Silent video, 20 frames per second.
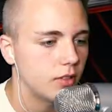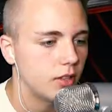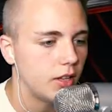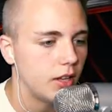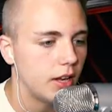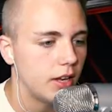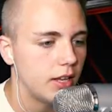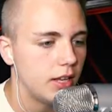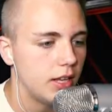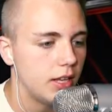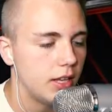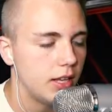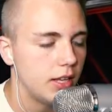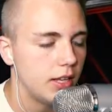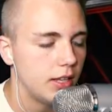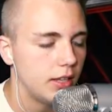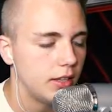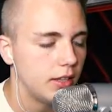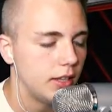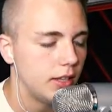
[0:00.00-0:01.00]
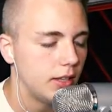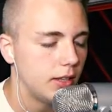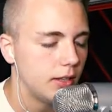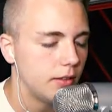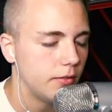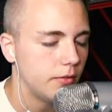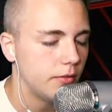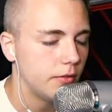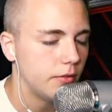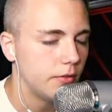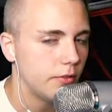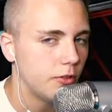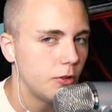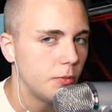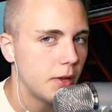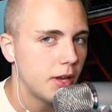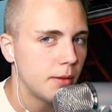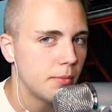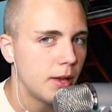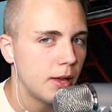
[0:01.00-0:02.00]
Yeah,
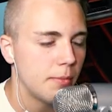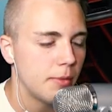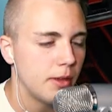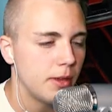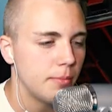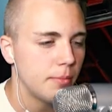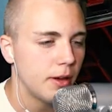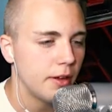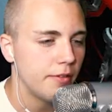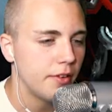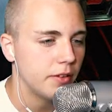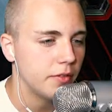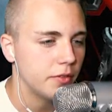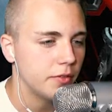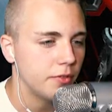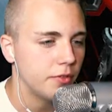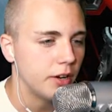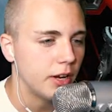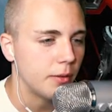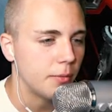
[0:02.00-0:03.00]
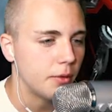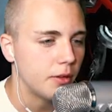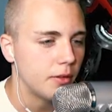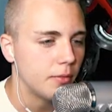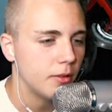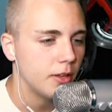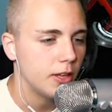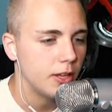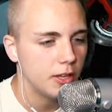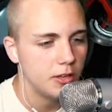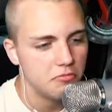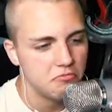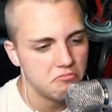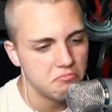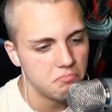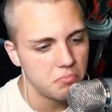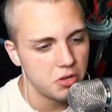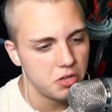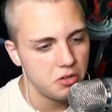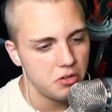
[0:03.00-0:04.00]
Vauban might be my favorite frame,
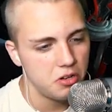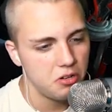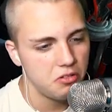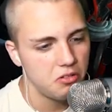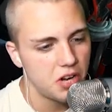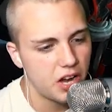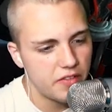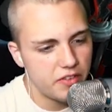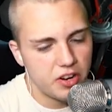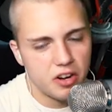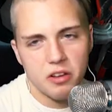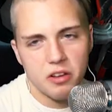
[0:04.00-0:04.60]
but you never